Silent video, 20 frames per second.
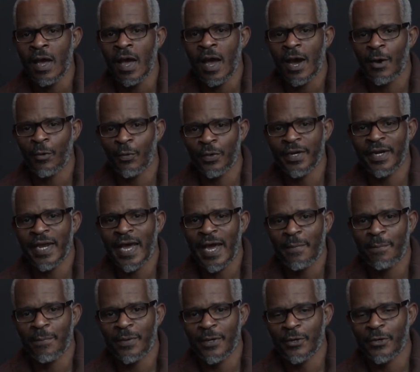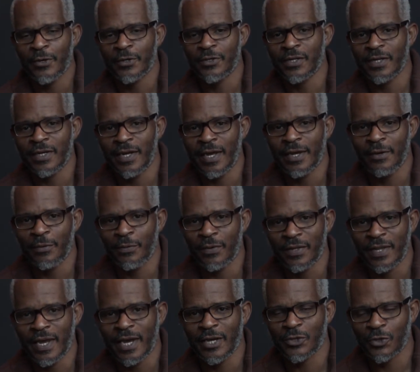I would not be here today
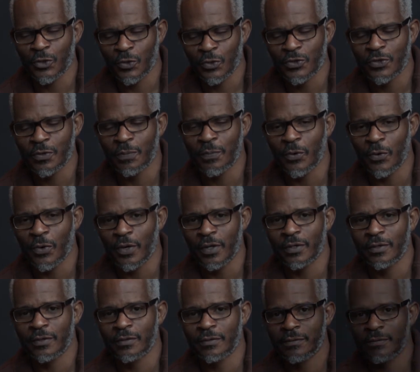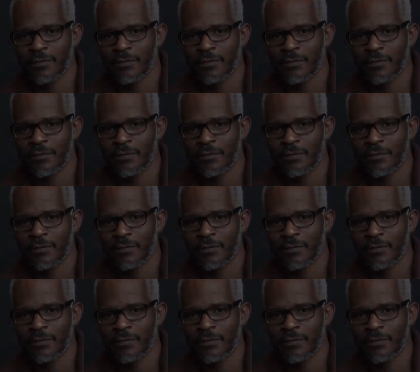without your support.